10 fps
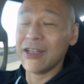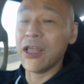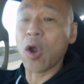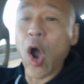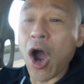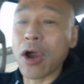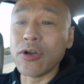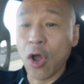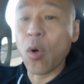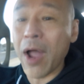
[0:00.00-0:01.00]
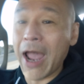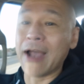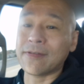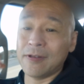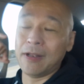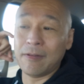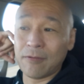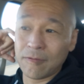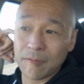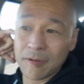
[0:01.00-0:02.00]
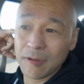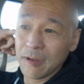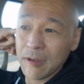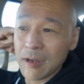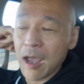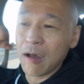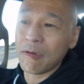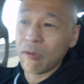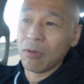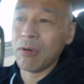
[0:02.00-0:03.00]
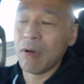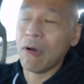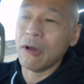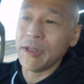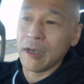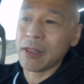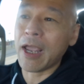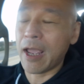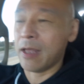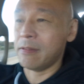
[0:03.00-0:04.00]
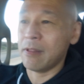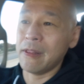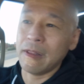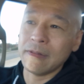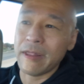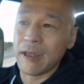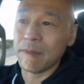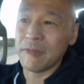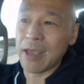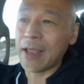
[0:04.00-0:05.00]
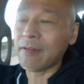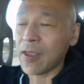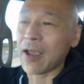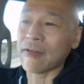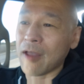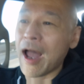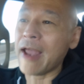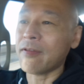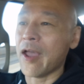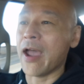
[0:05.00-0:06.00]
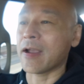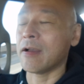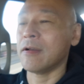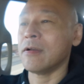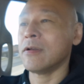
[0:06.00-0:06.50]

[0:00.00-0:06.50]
there are no accidents. Now, on the other hand, the ATX ITAC